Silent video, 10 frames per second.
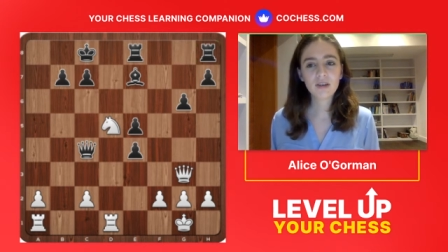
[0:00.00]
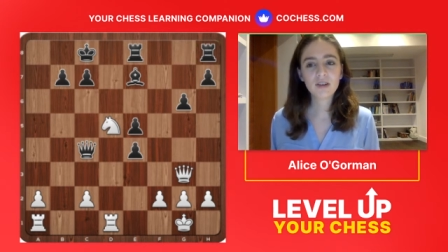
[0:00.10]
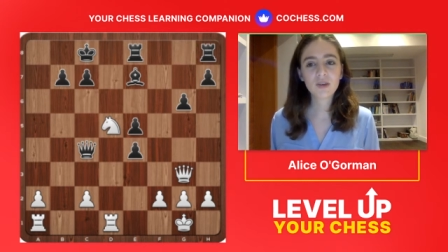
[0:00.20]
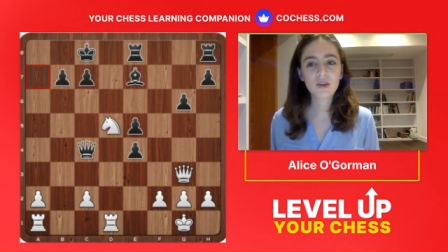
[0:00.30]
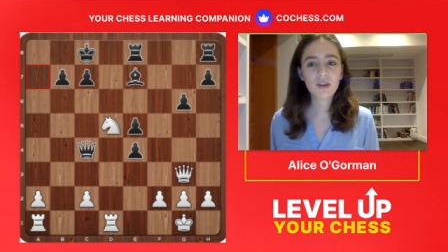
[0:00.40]

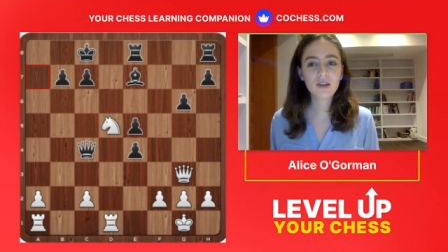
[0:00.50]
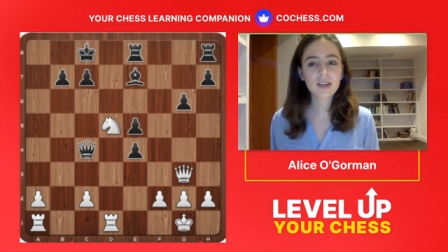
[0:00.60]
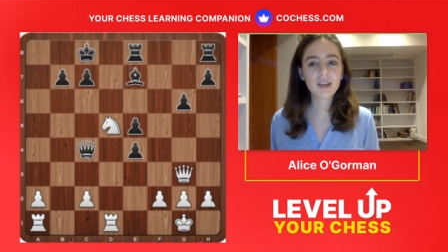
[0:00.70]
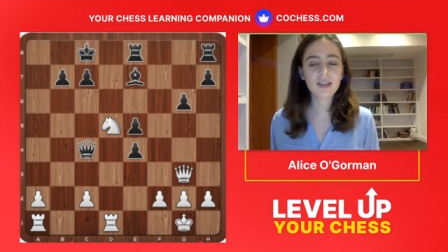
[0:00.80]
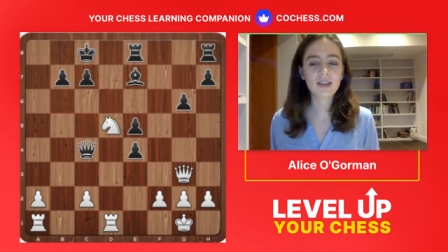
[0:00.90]
So when you look at
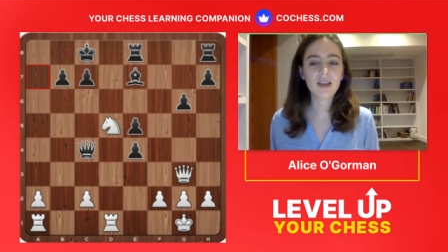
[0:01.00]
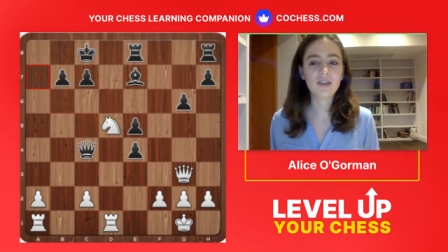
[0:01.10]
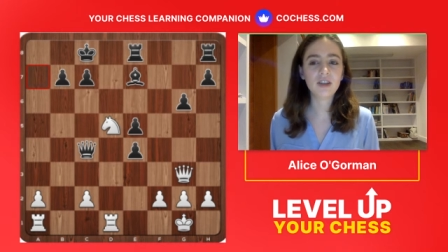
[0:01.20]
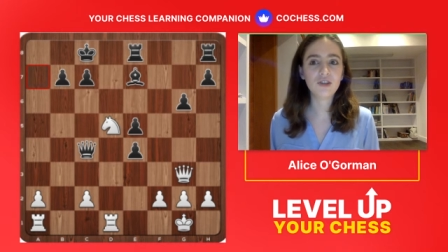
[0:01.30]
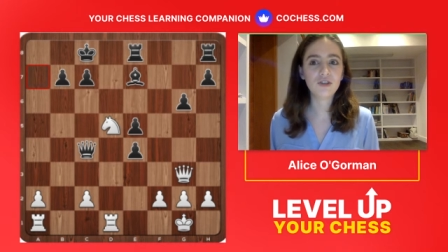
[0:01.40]
king
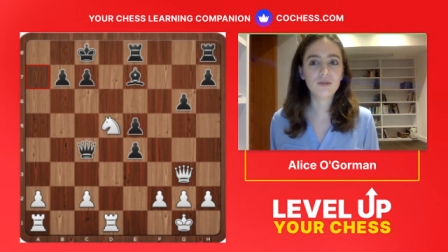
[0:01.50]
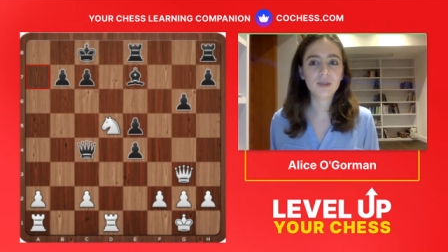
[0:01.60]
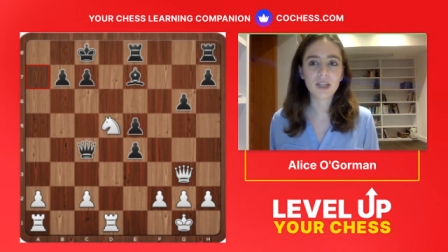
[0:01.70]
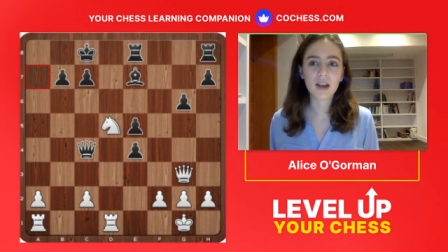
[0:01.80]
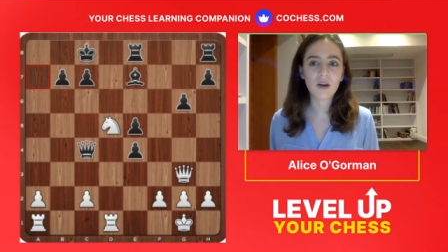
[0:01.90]
safety, you should be
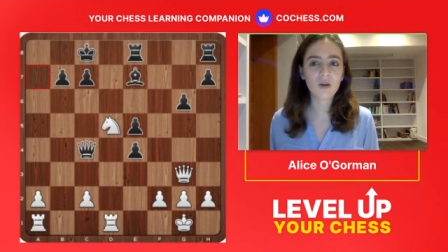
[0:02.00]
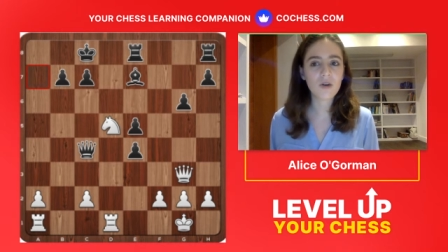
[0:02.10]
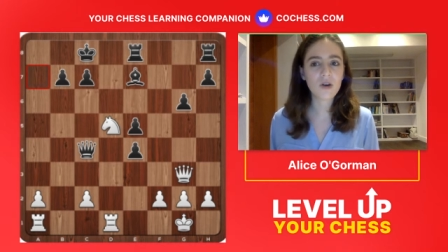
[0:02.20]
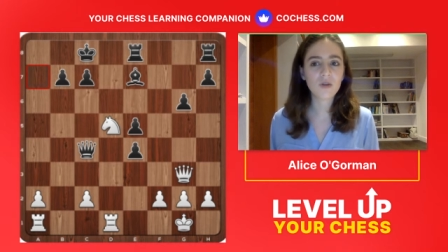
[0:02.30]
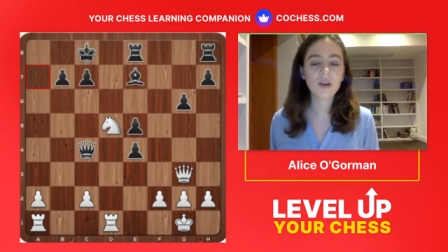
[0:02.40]
saying, oh
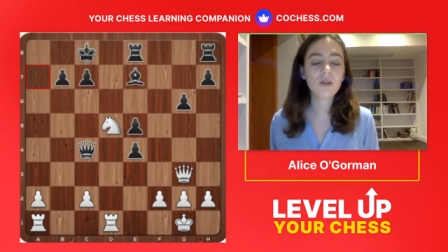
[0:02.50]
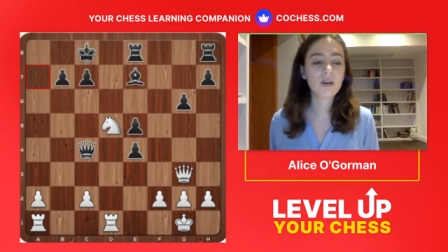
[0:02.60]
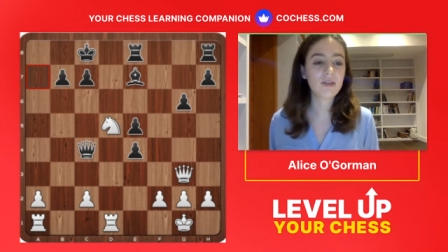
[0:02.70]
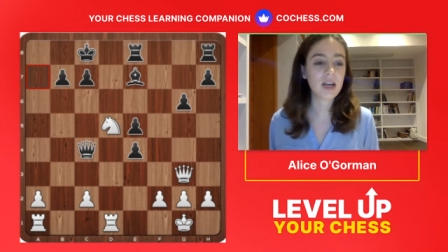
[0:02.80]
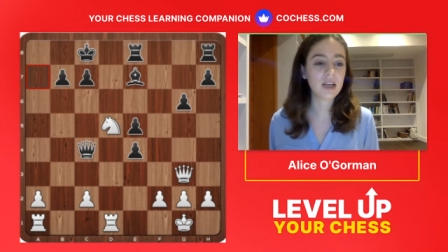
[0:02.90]
no, they don't
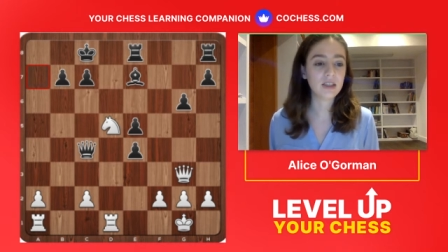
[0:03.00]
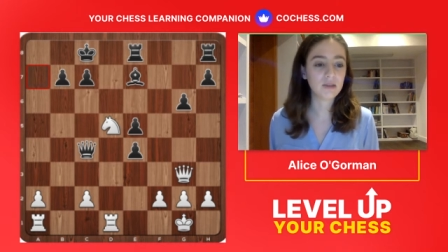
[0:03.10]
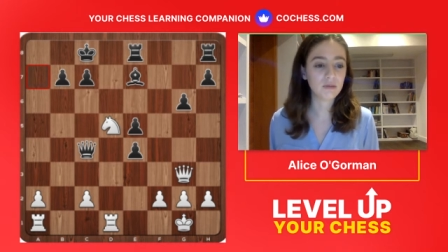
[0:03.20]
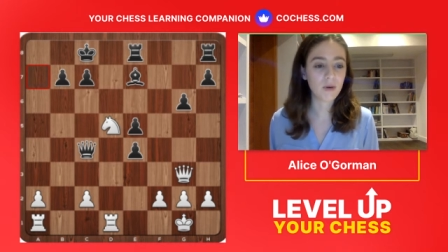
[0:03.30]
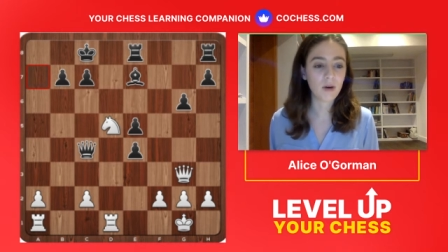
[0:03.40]
have an a7
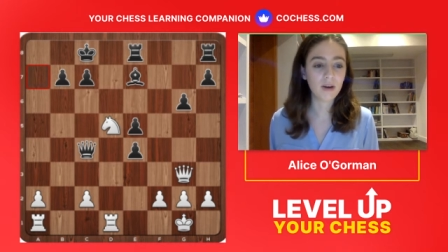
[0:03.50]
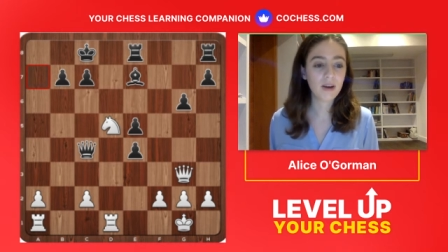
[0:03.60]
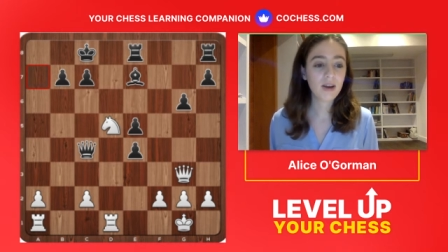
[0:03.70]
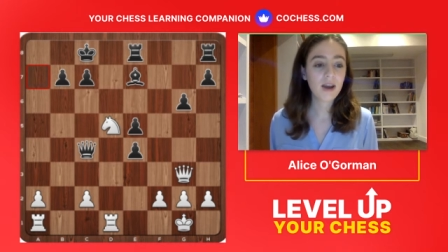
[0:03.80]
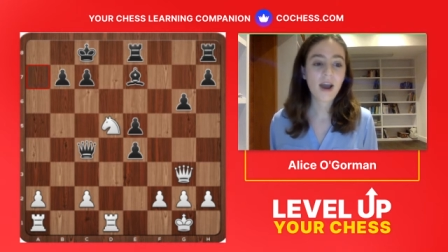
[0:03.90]
pawn,
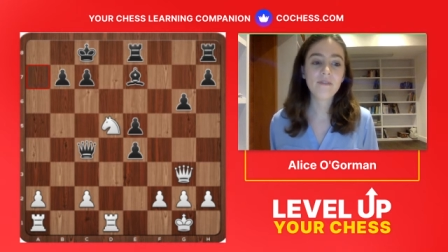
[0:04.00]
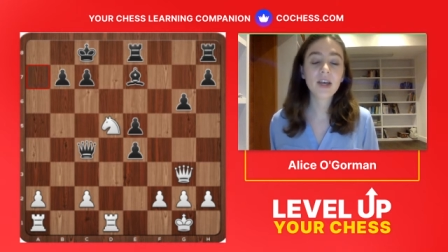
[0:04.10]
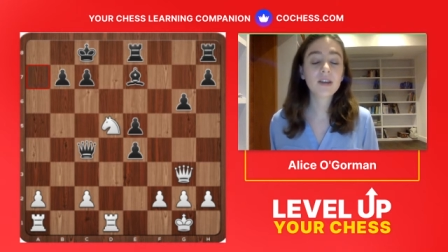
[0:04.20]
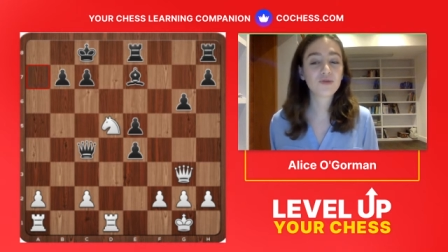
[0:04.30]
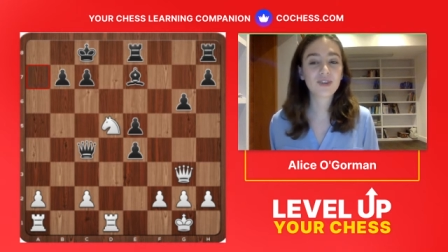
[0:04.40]
and
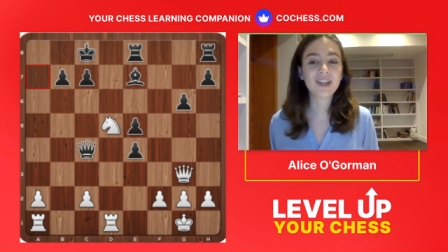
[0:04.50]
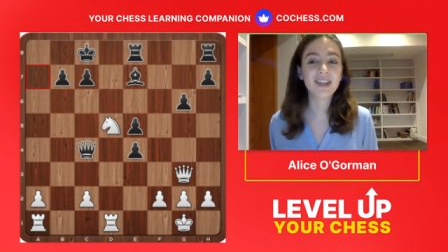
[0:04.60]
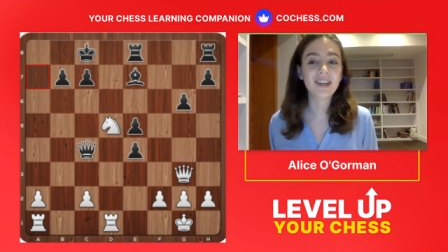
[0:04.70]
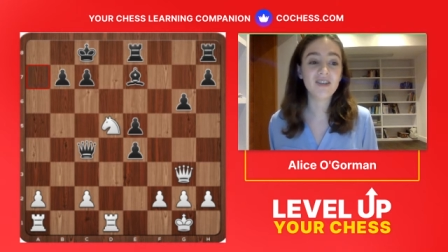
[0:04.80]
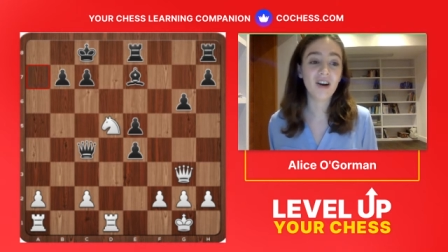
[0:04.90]
that is
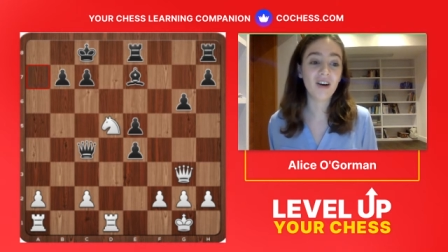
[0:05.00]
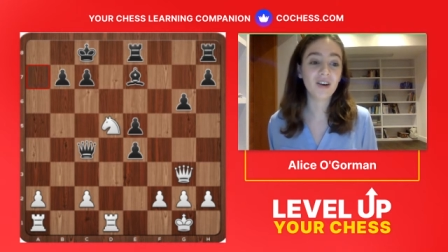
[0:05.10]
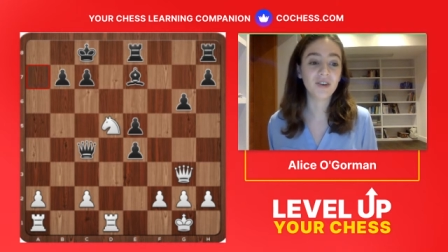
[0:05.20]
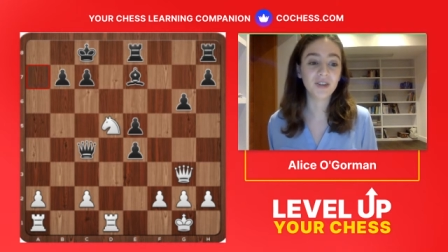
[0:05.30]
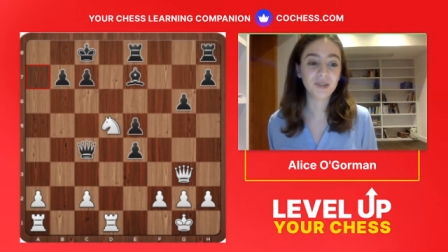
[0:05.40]
really
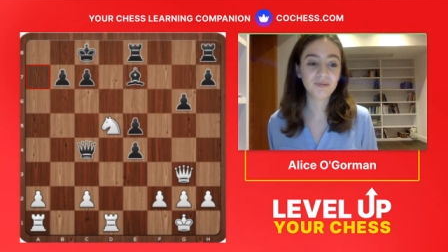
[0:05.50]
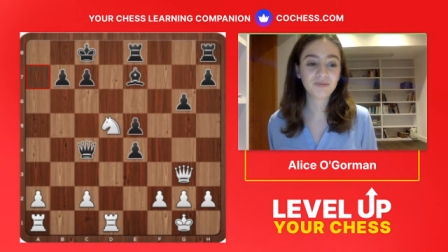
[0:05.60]
not good.